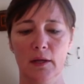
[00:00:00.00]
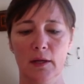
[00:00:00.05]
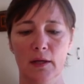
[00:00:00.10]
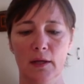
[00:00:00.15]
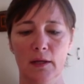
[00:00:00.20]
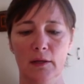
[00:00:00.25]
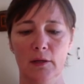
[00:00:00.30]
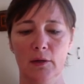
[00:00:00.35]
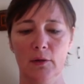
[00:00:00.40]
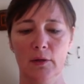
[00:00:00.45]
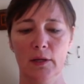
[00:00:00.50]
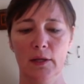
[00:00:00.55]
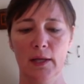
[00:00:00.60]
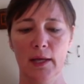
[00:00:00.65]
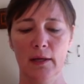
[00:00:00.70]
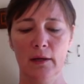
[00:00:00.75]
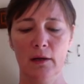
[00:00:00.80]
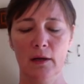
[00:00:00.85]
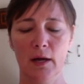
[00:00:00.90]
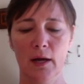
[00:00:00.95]
and you're going to
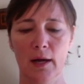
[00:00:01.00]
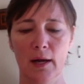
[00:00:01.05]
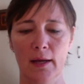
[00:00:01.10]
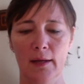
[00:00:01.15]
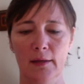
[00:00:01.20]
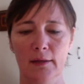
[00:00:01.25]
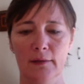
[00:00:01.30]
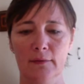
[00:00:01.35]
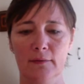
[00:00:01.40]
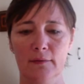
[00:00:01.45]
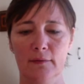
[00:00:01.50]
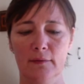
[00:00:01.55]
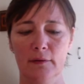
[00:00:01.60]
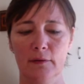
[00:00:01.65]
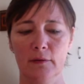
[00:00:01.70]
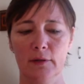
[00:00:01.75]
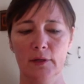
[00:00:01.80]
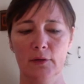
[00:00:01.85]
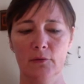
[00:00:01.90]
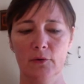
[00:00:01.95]
let your eyelids
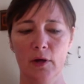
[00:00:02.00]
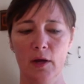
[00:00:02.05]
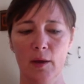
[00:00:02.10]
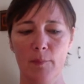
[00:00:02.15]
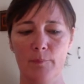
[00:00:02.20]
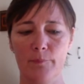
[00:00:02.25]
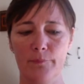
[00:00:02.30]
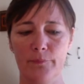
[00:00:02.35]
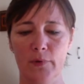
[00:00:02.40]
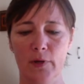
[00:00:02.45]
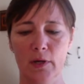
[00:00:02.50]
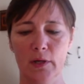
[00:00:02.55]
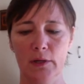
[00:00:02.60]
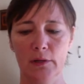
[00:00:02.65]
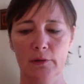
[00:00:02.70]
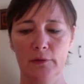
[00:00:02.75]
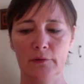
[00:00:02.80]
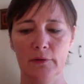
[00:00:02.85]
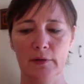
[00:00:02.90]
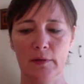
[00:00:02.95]
slowly drop, not
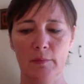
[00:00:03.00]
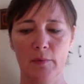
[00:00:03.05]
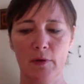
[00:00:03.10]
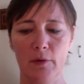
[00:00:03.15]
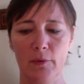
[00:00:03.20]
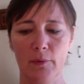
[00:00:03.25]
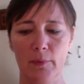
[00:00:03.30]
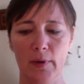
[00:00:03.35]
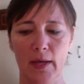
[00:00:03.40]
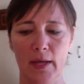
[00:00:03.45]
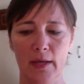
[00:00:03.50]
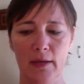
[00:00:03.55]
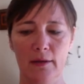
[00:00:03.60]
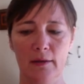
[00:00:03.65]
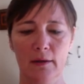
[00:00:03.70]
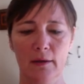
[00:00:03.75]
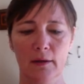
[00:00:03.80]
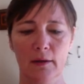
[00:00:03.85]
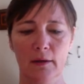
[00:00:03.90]
closing them all the way,